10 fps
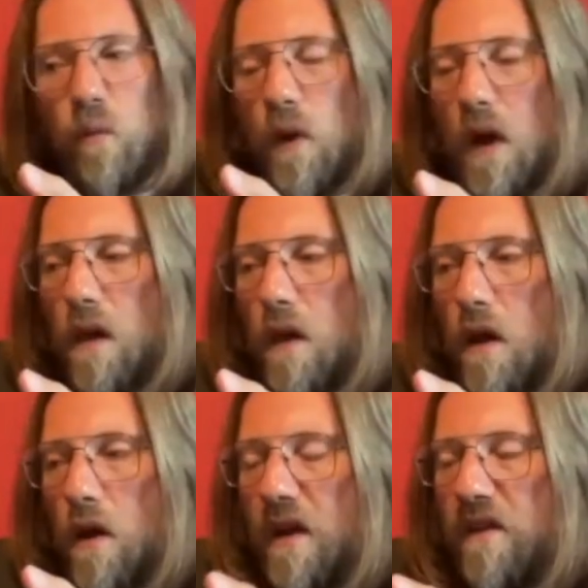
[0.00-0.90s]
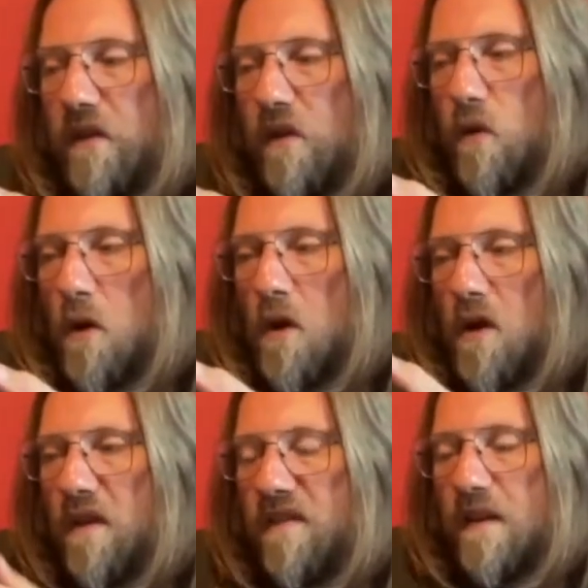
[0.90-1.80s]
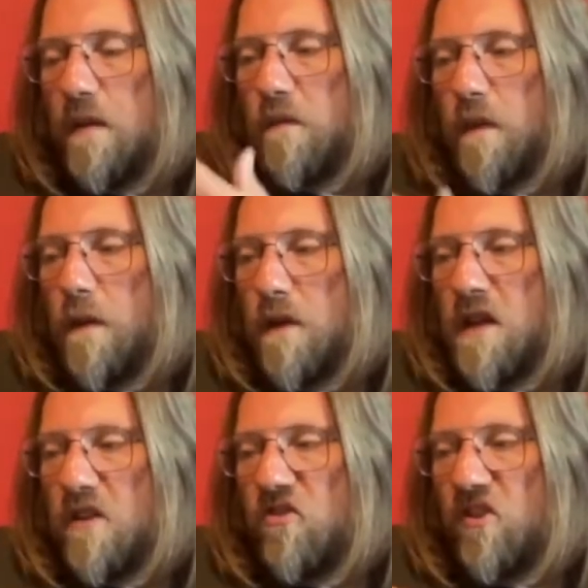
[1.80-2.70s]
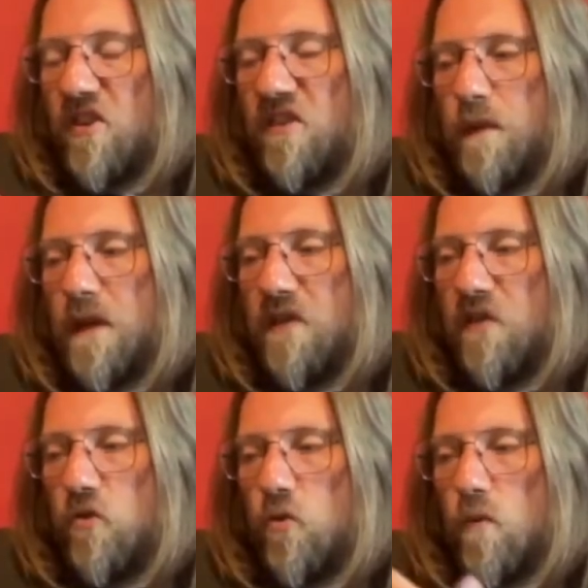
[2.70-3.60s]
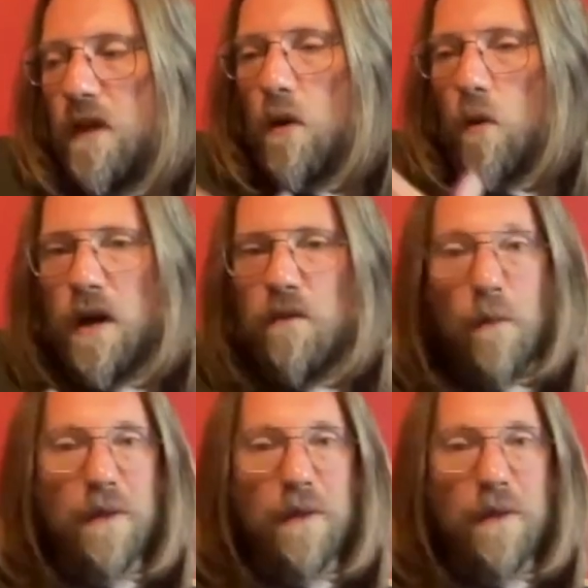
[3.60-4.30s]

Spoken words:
well, okay, so it seems maybe that she speaks to me or whatever,